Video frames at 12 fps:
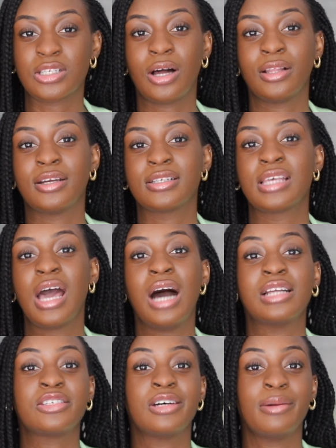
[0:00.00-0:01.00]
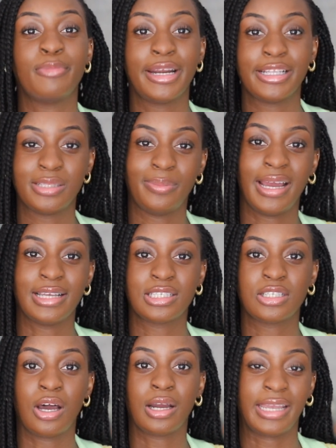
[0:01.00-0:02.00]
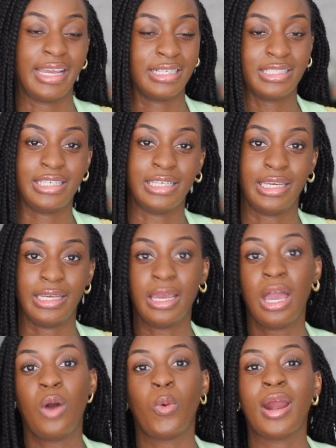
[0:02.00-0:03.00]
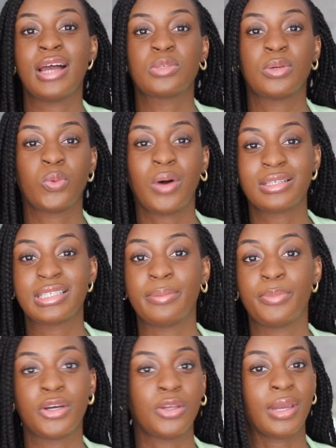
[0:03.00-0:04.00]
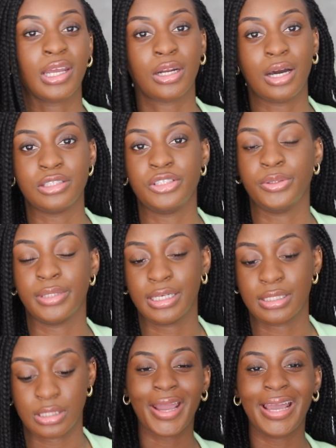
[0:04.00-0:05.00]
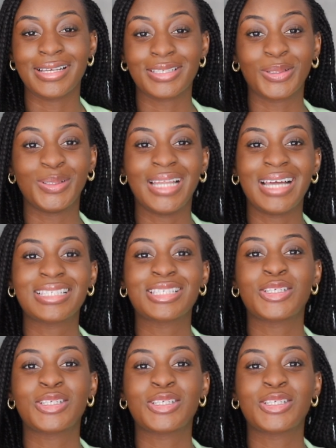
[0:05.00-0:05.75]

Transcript: dollars until I'm ready to buy a stock in TD. Whereas with Wealthsimple, you cannot do this. Okay, so let's